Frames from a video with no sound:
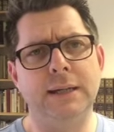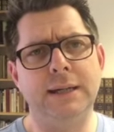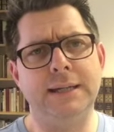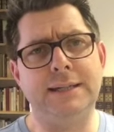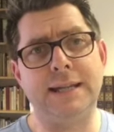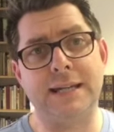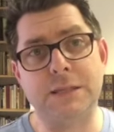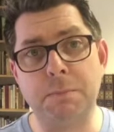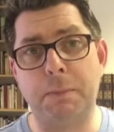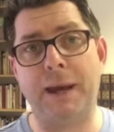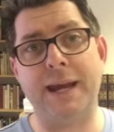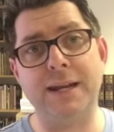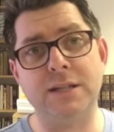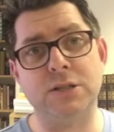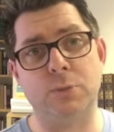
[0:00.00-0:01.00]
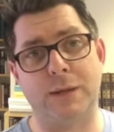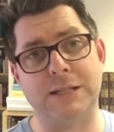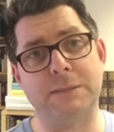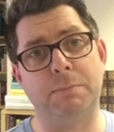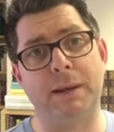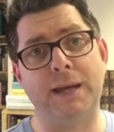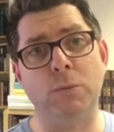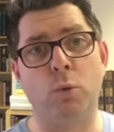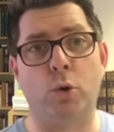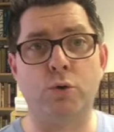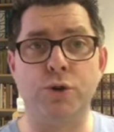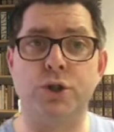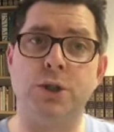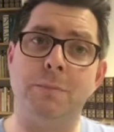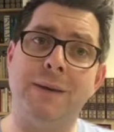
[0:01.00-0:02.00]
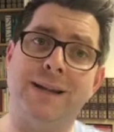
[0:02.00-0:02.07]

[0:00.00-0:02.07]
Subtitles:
He takes pains to explain what Christian